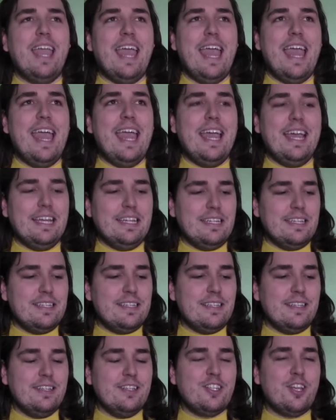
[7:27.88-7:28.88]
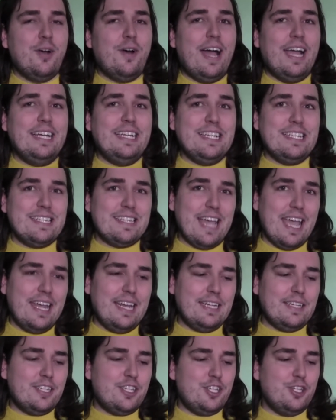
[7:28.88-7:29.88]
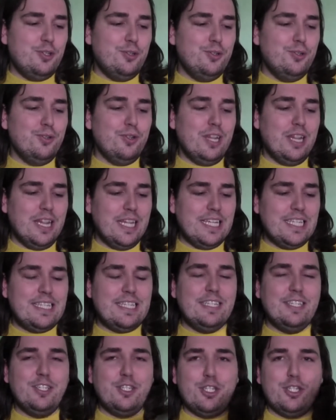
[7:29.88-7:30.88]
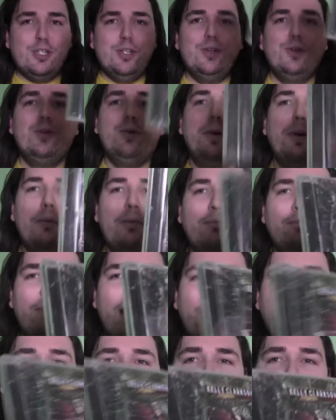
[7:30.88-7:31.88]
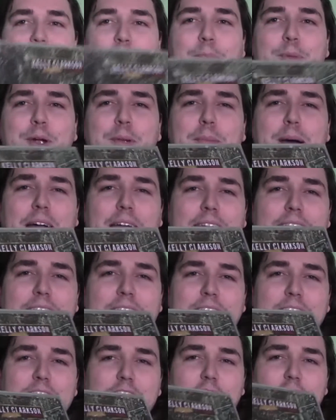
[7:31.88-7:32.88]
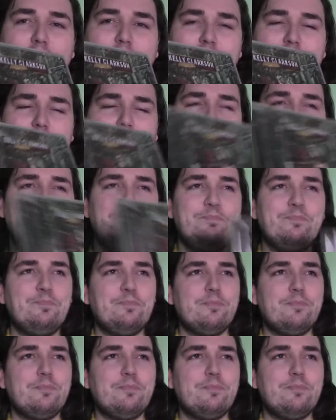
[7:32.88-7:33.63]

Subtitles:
And so I decided to listen to My December by Kelly Clarkson.